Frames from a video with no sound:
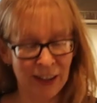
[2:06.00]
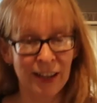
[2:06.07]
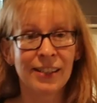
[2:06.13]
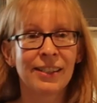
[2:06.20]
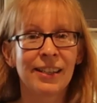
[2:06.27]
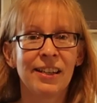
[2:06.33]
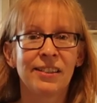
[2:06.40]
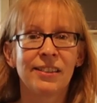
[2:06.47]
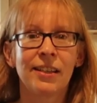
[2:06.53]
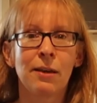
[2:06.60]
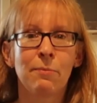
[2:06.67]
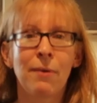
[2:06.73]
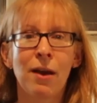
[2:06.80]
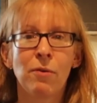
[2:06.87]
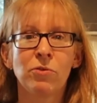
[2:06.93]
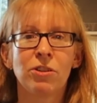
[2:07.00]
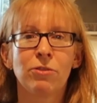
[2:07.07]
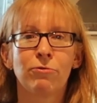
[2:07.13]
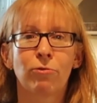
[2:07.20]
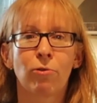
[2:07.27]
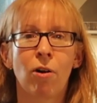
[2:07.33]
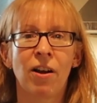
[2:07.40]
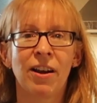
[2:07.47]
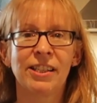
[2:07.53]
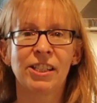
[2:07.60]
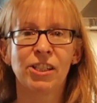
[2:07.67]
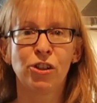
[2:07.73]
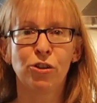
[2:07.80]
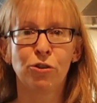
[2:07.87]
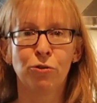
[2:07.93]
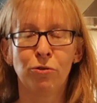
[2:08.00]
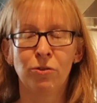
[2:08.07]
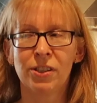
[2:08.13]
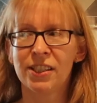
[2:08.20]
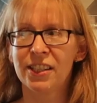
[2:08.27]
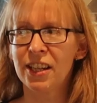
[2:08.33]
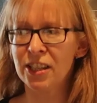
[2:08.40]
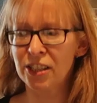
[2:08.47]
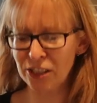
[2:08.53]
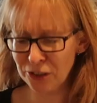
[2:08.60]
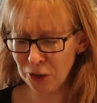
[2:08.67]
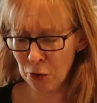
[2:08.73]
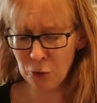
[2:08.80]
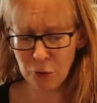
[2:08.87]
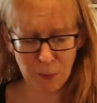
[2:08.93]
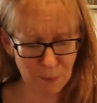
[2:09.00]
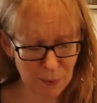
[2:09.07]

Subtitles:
this is the amount of rice used is so